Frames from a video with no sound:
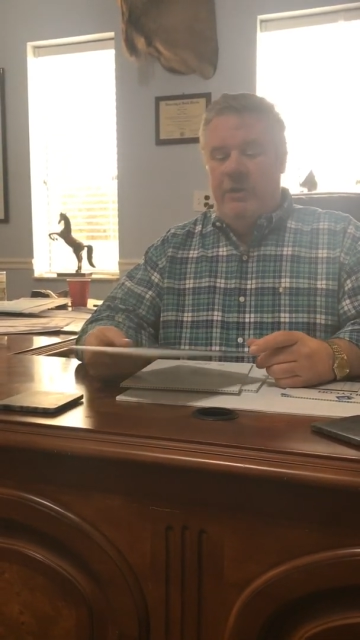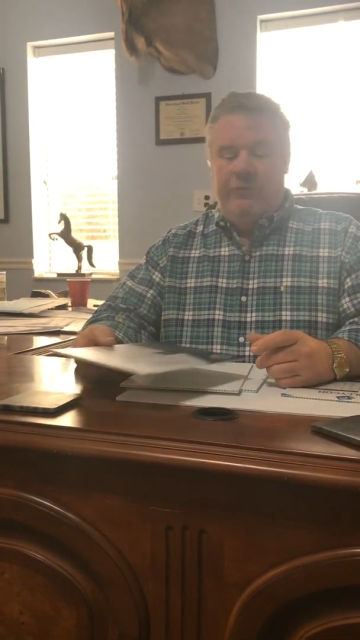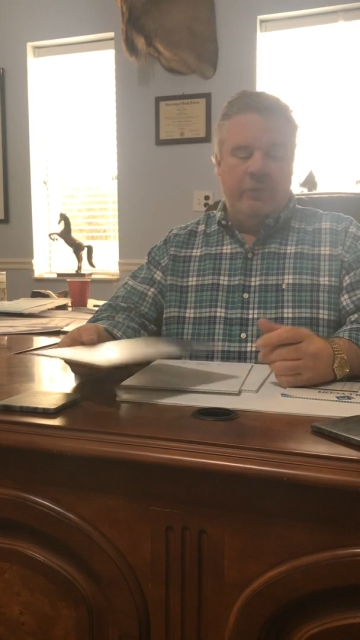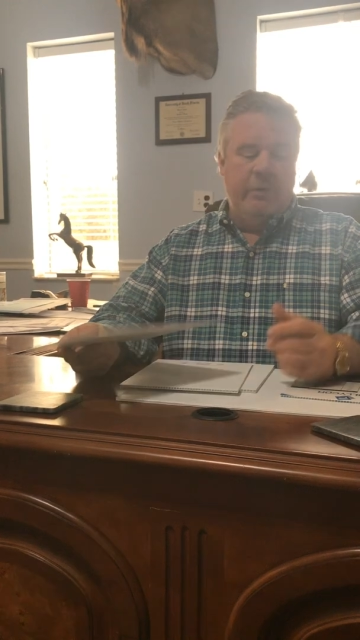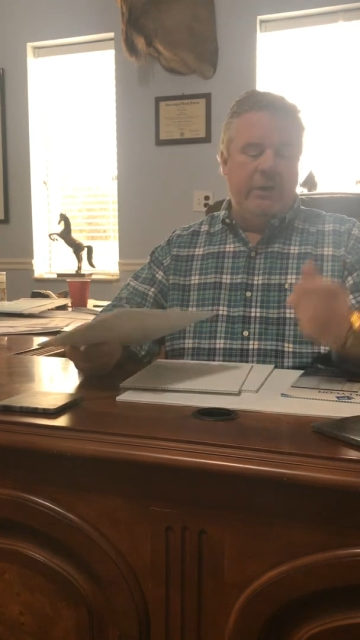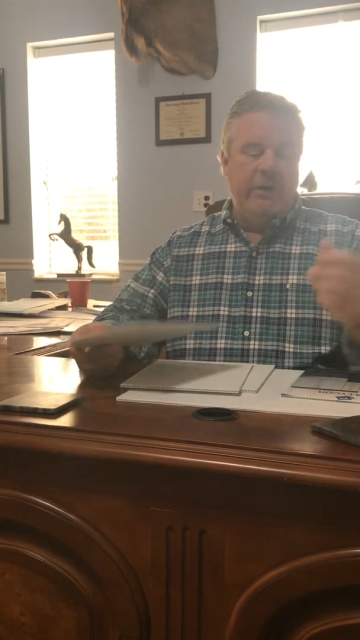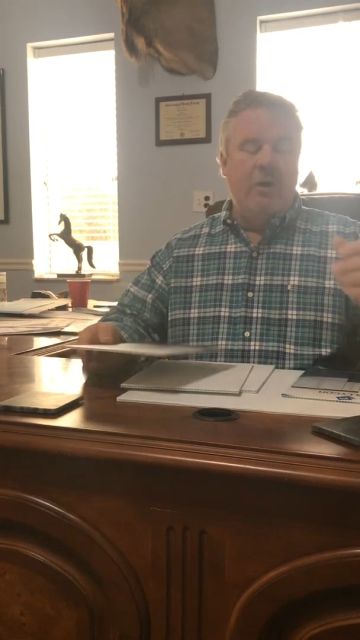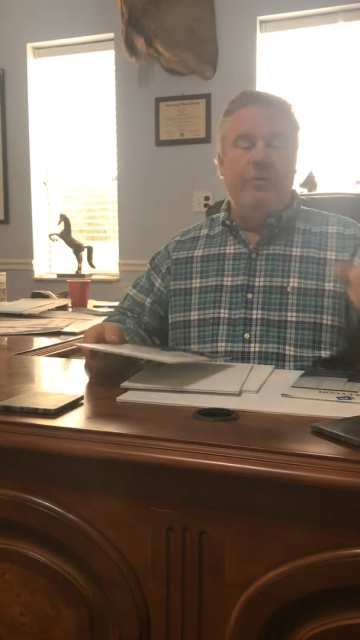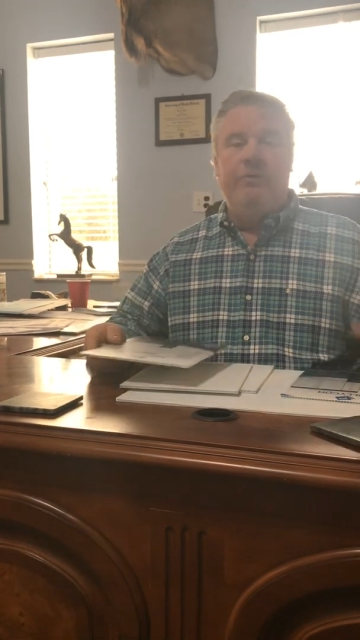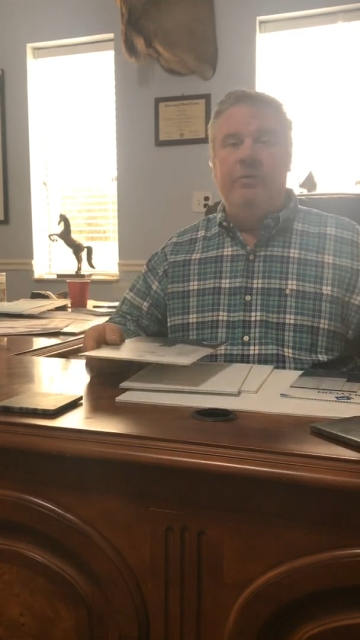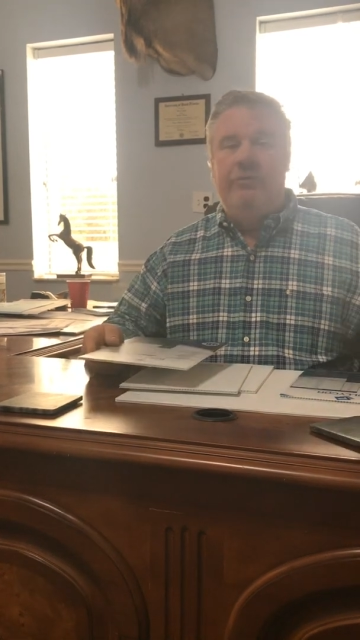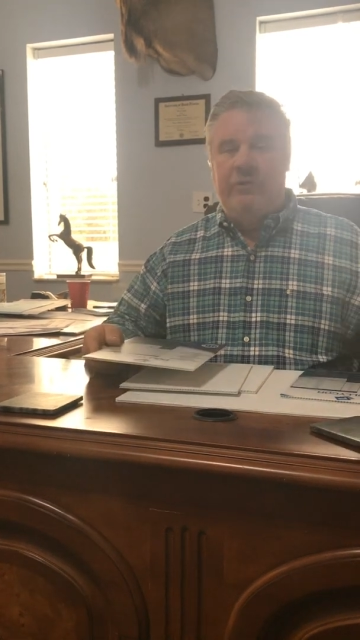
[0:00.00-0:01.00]
So we're going to go
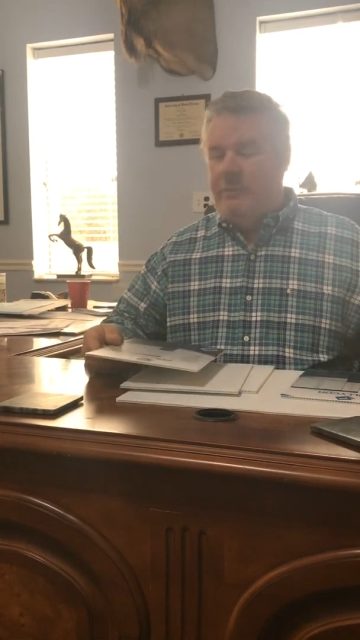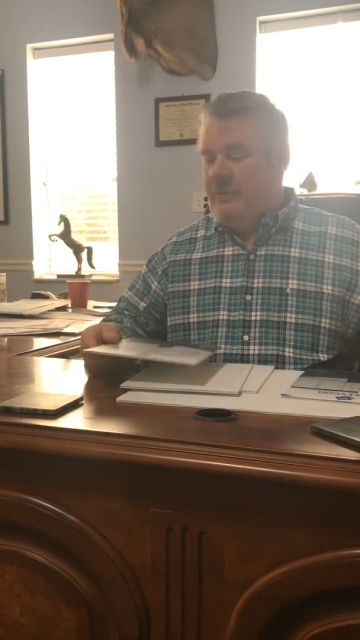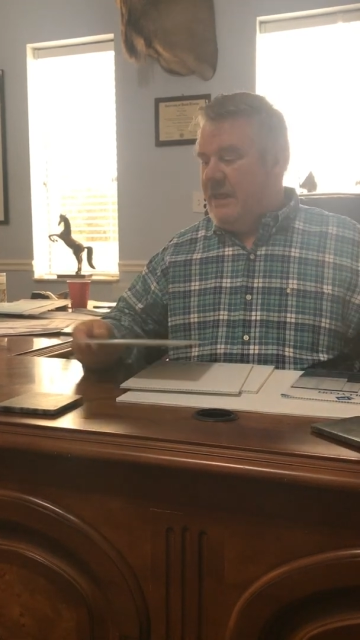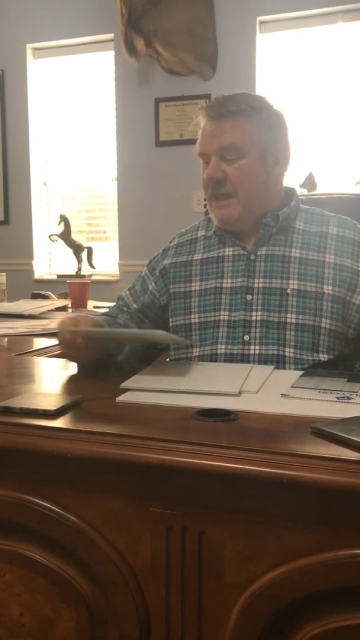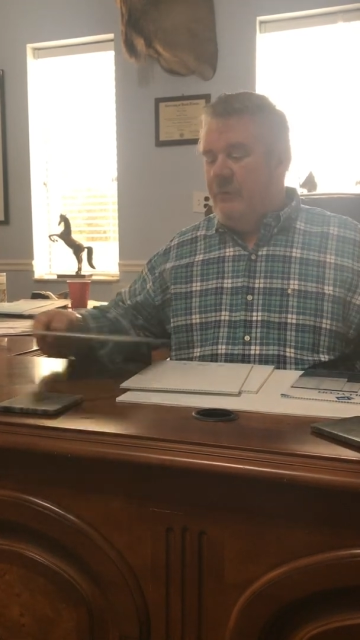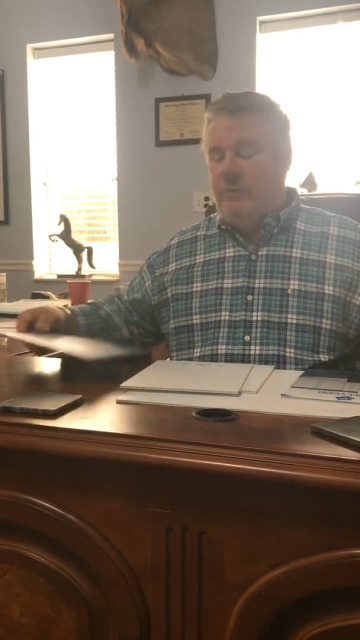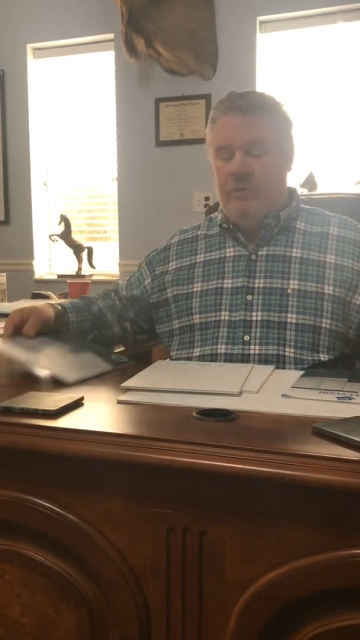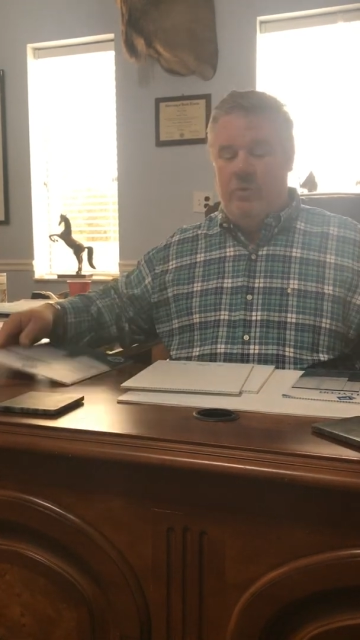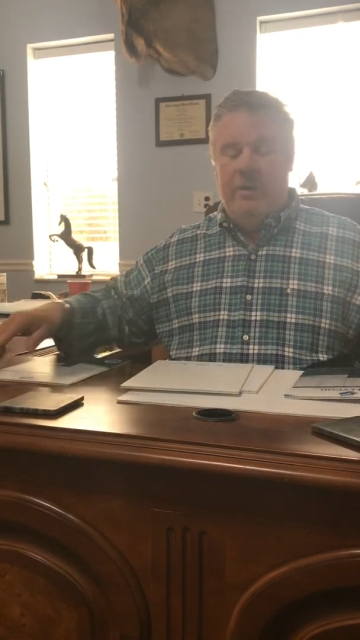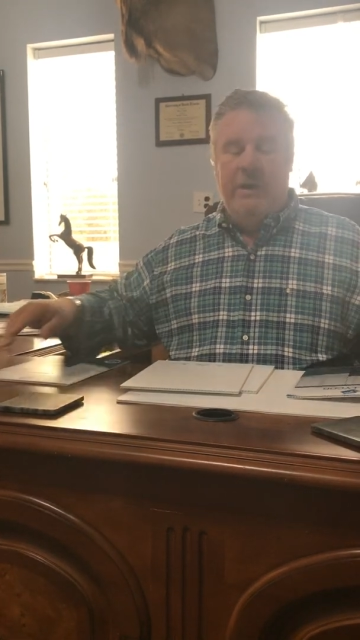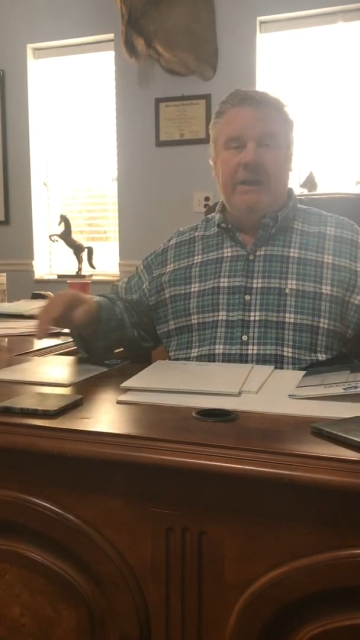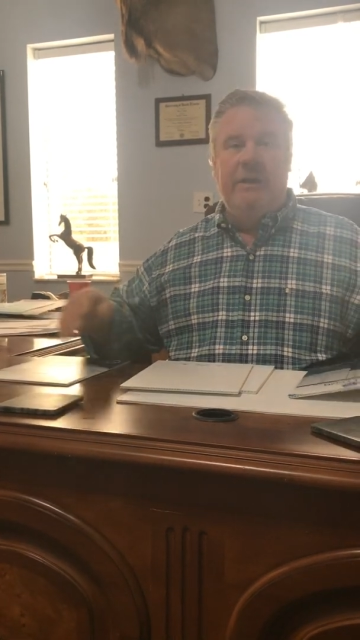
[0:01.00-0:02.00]
through some of that real
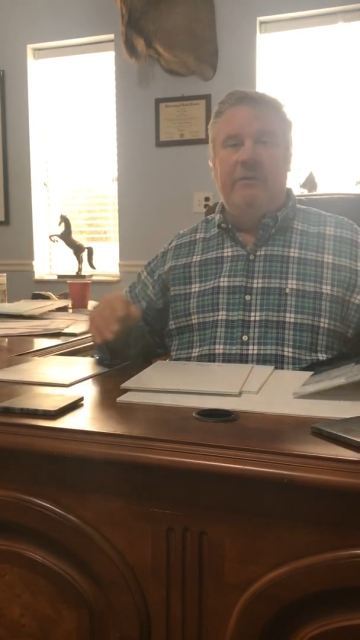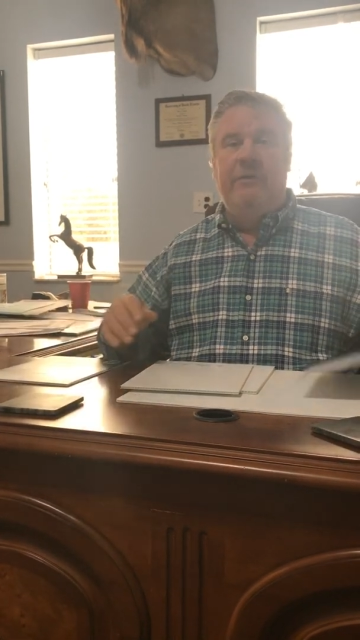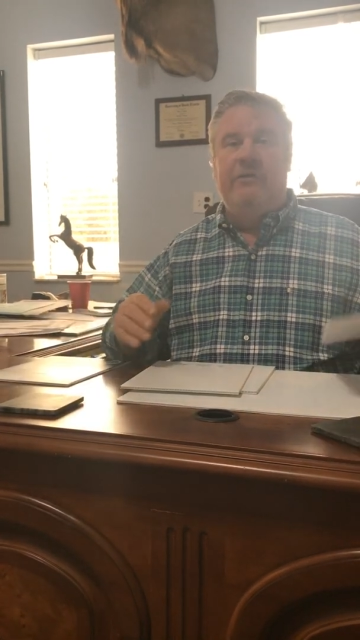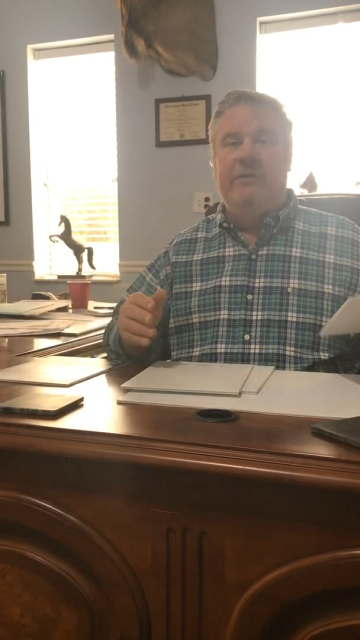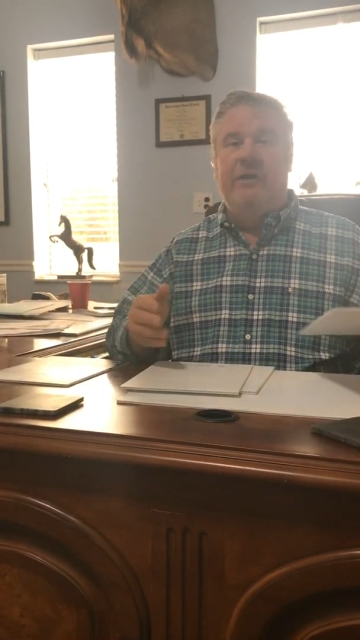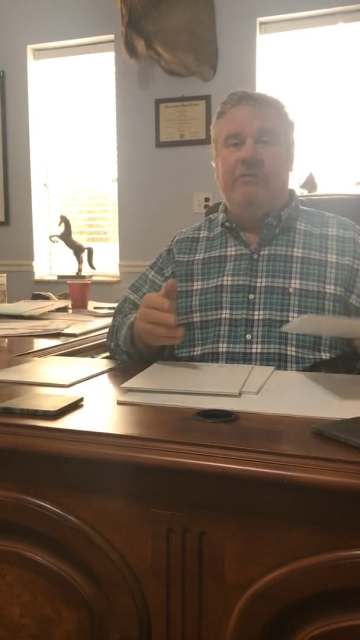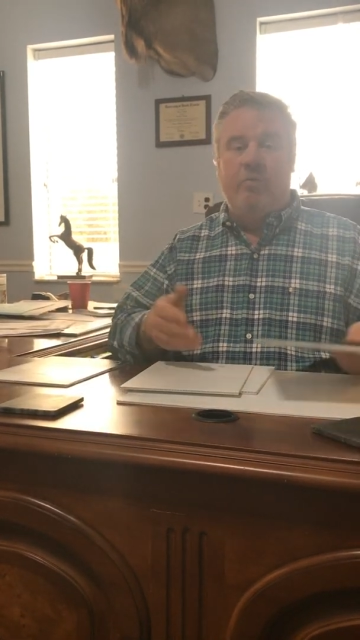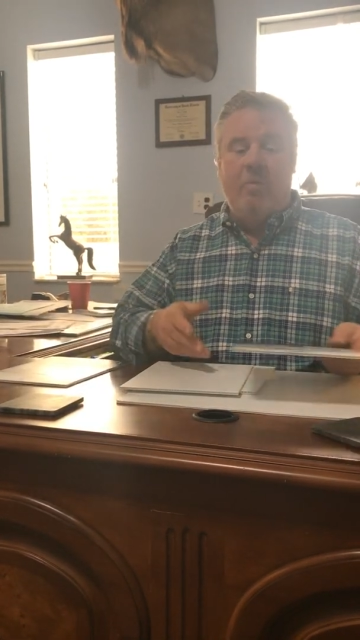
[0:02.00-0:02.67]
quick and discuss